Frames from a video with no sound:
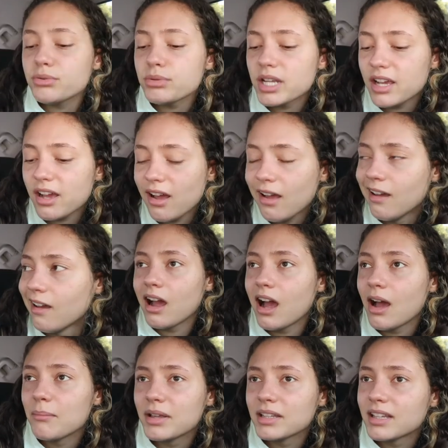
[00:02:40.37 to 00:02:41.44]
she was like,
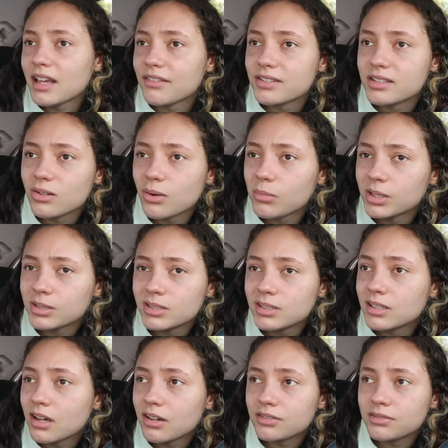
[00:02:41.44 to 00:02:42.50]
I'm about to have so much
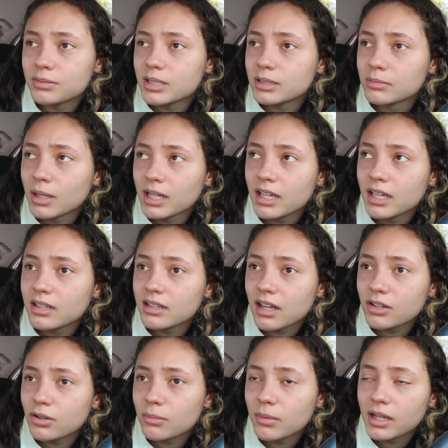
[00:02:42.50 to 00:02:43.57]
stuff because I
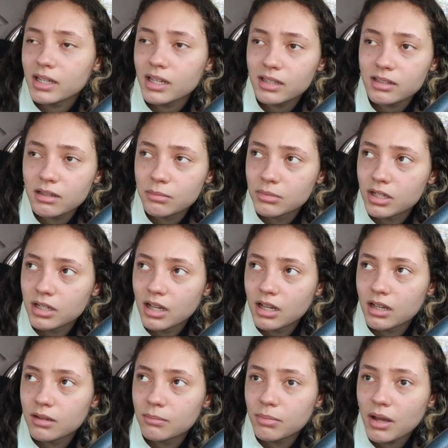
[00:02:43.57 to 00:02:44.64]
told my kids I'm
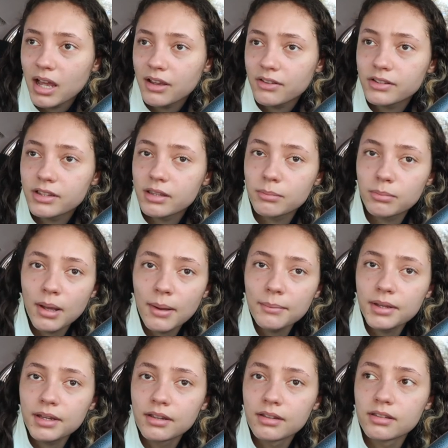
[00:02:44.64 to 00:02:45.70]
gonna buy everything
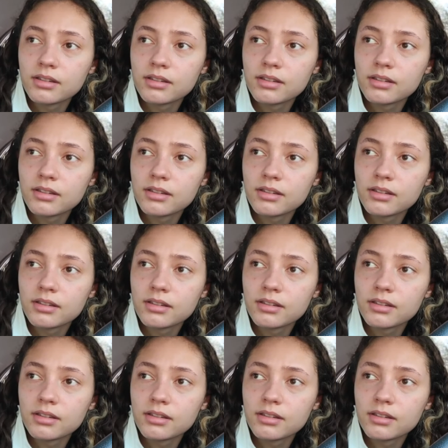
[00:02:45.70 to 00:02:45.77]
pumpkin.